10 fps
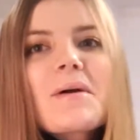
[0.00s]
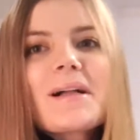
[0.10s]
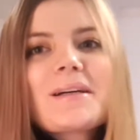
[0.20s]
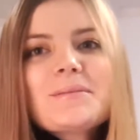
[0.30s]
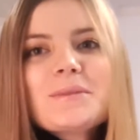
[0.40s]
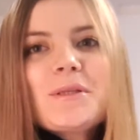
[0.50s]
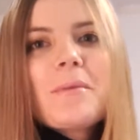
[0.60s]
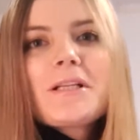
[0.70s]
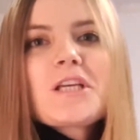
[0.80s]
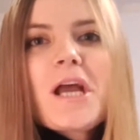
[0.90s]
welcome to
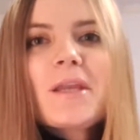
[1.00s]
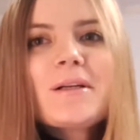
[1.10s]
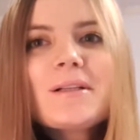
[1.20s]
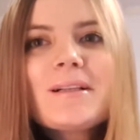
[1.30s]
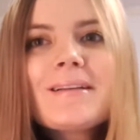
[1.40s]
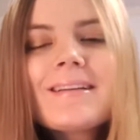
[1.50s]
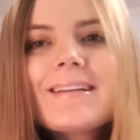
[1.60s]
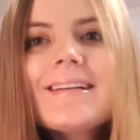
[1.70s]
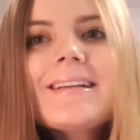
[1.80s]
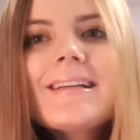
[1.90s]
my channel.
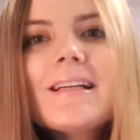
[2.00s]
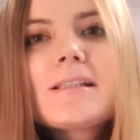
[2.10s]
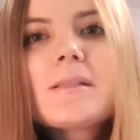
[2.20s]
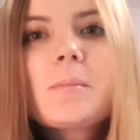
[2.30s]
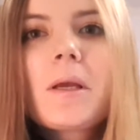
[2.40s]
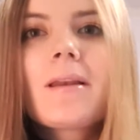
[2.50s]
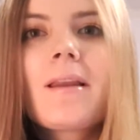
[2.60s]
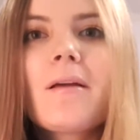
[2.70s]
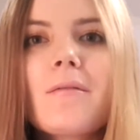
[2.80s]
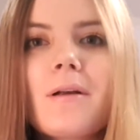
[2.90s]
It's been
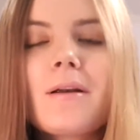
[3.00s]
a